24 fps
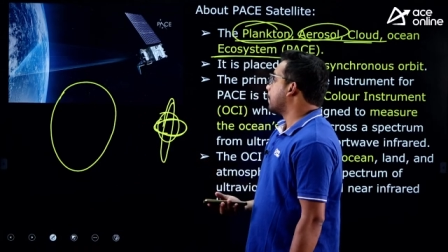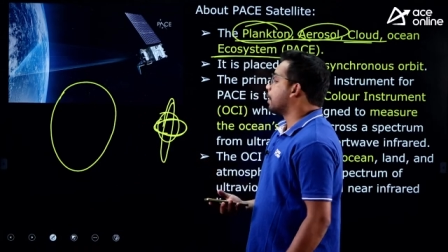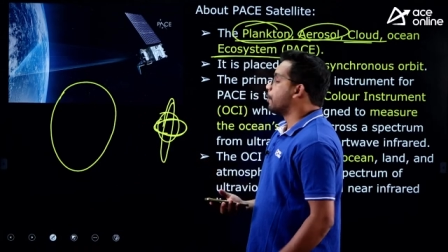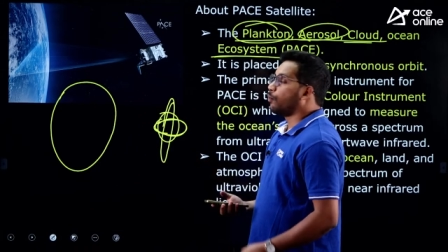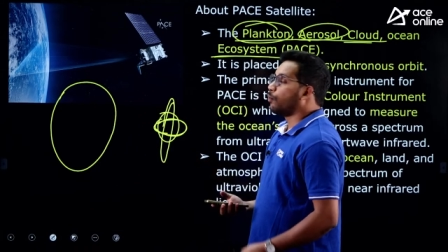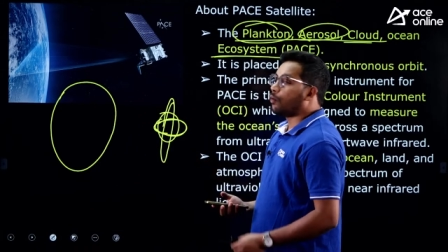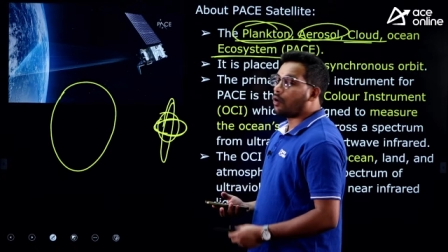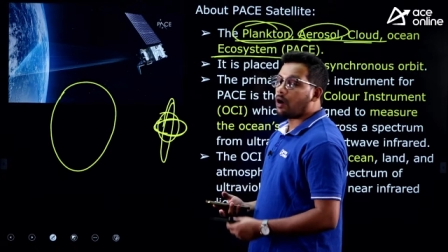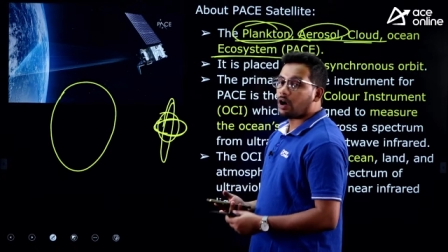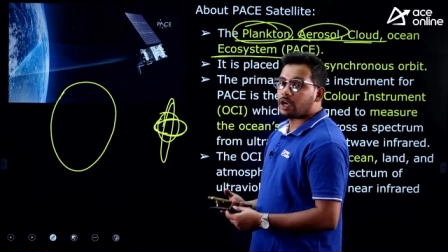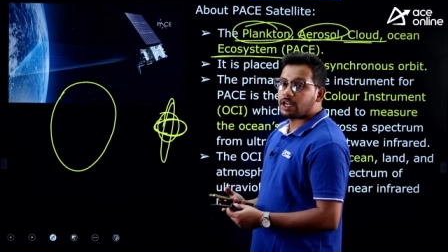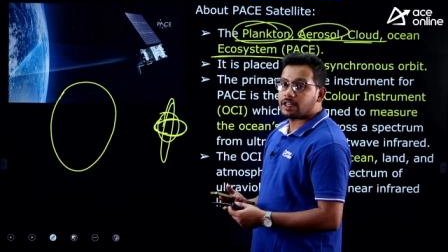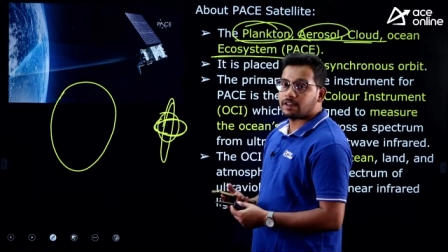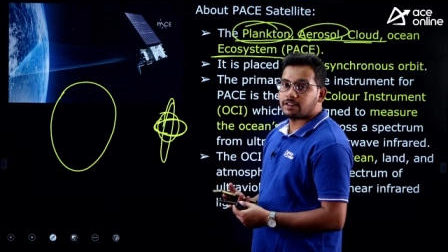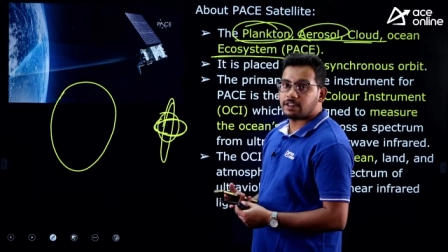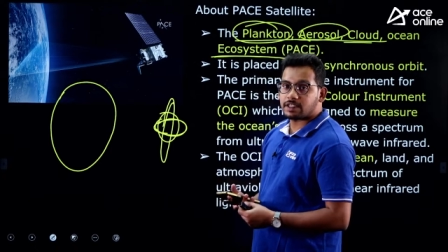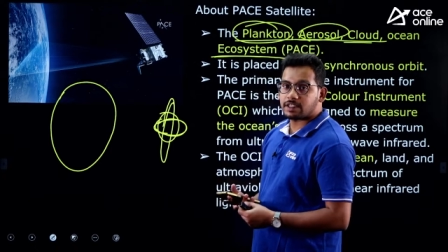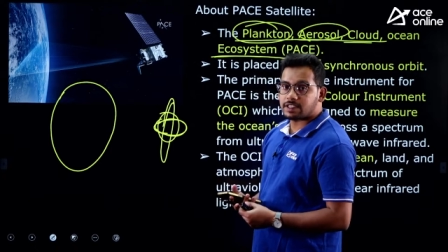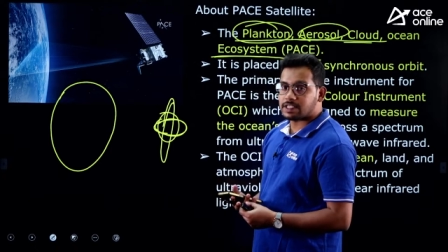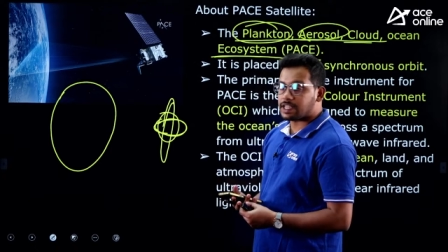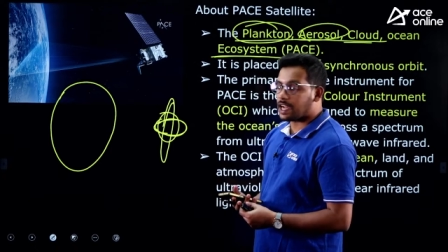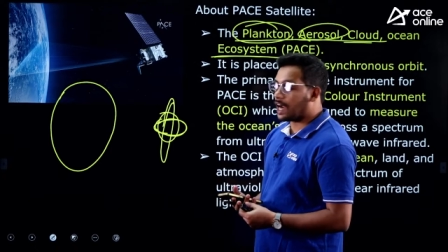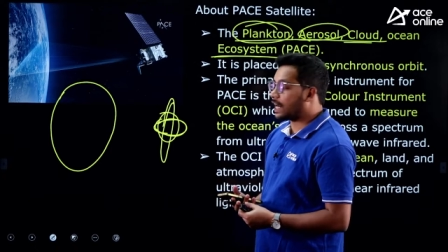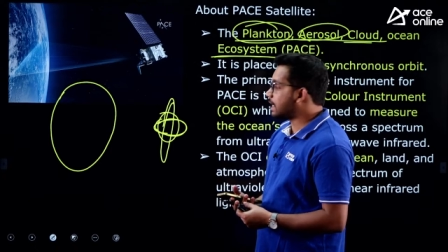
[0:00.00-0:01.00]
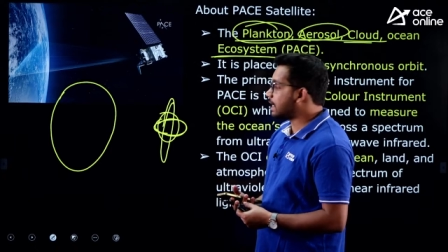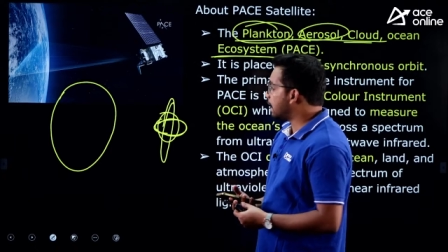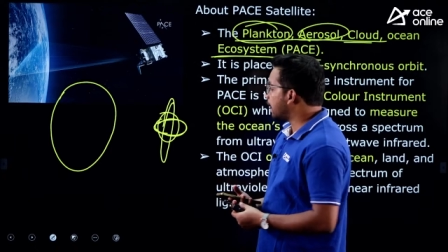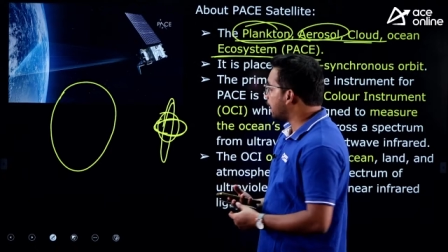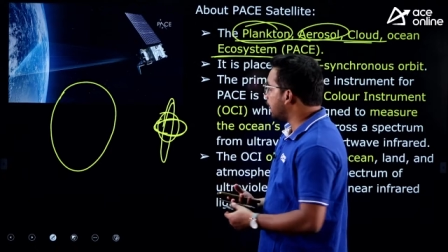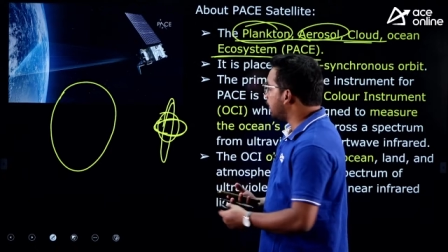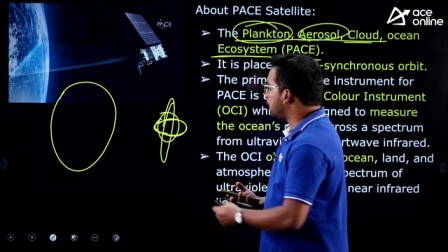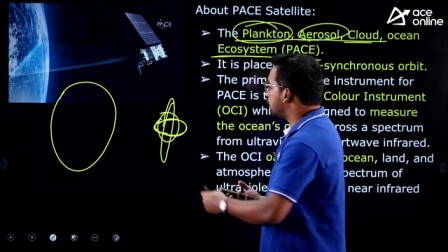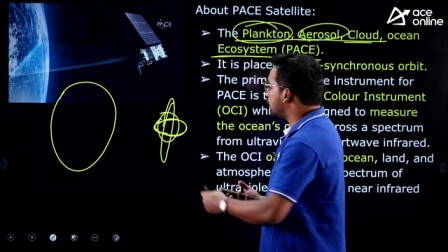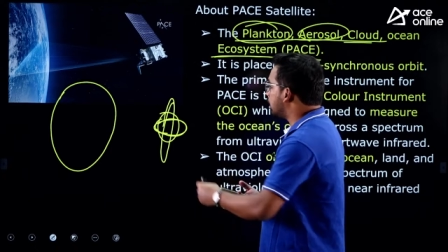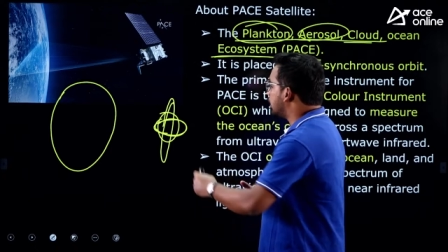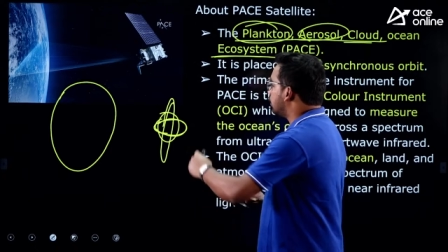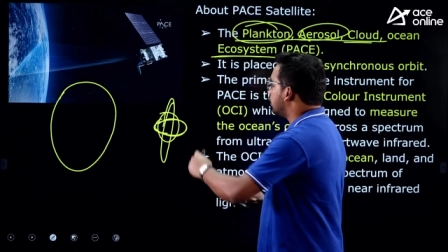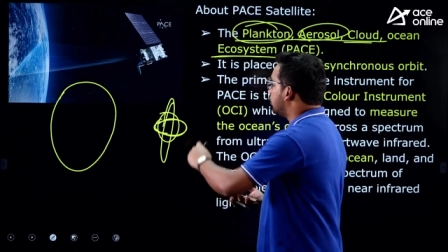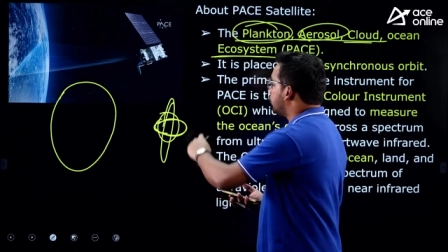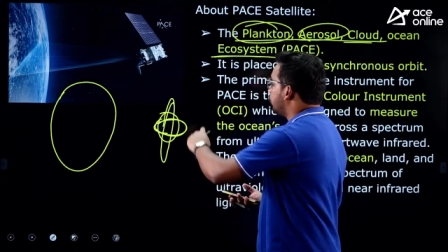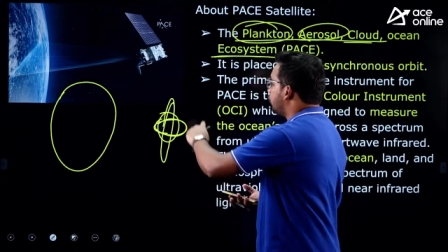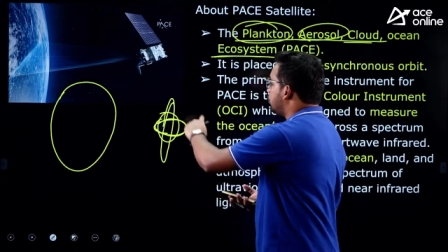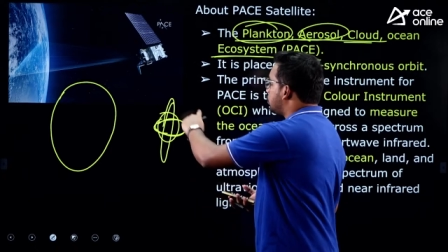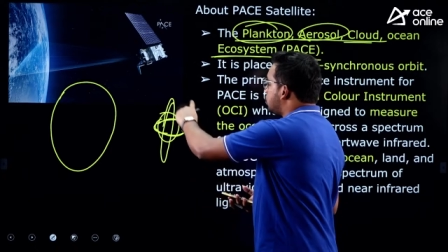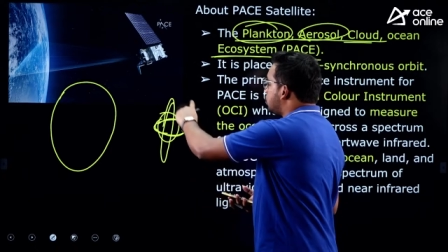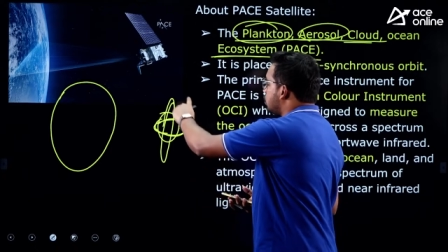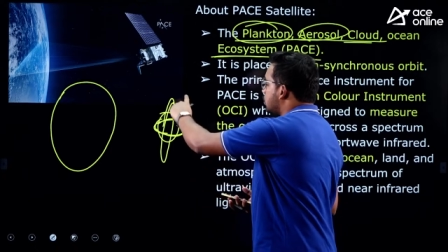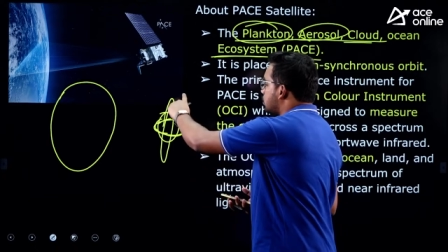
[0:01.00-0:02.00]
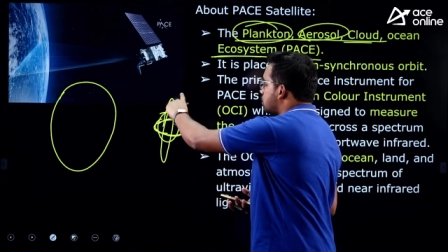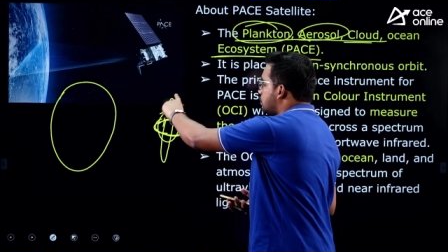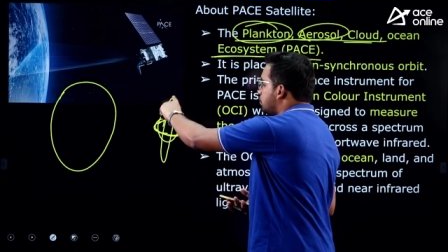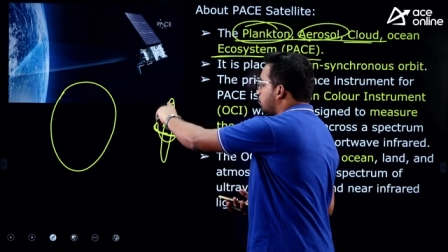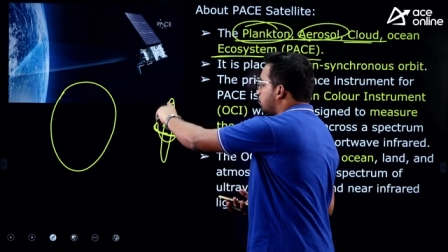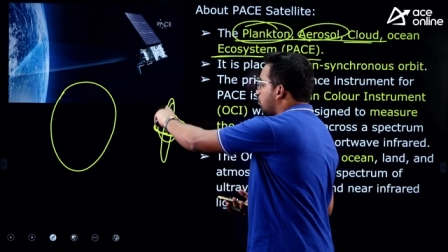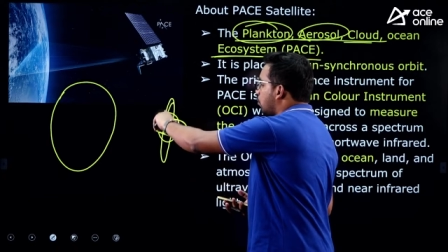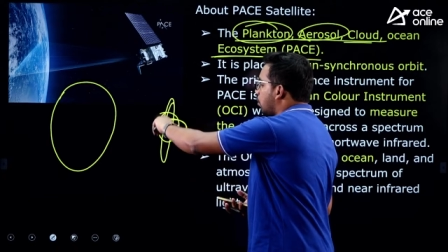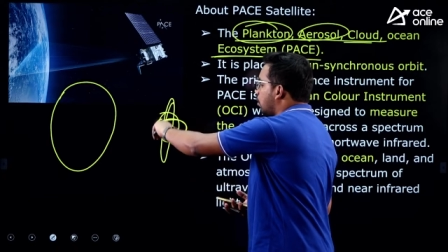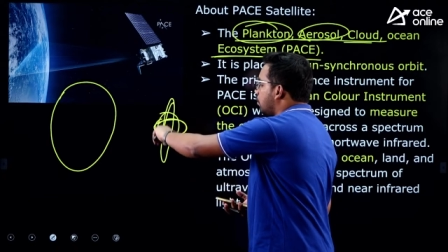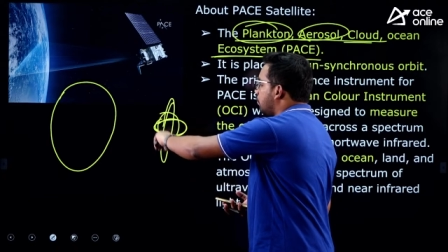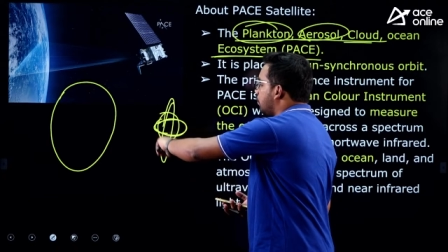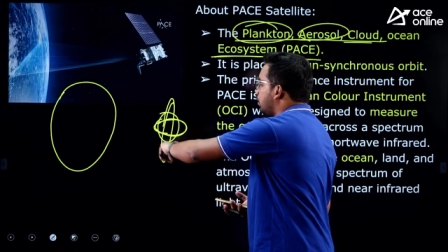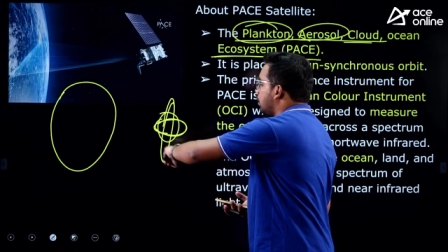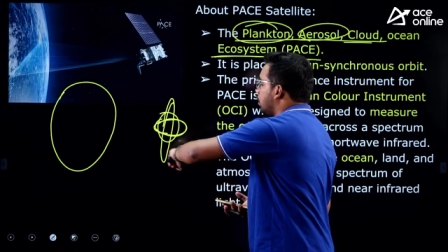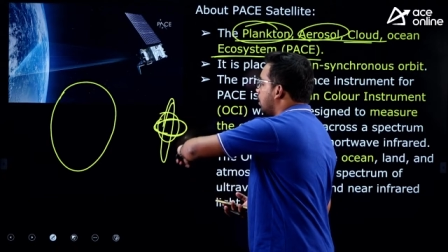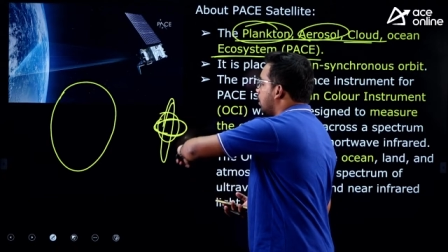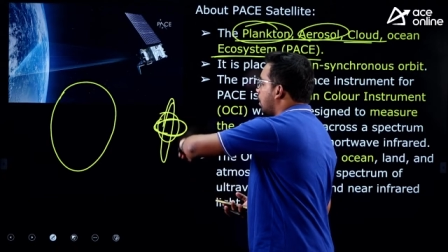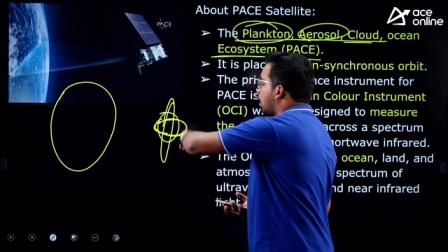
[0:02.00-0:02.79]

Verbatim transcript: What is the satellite which is revolving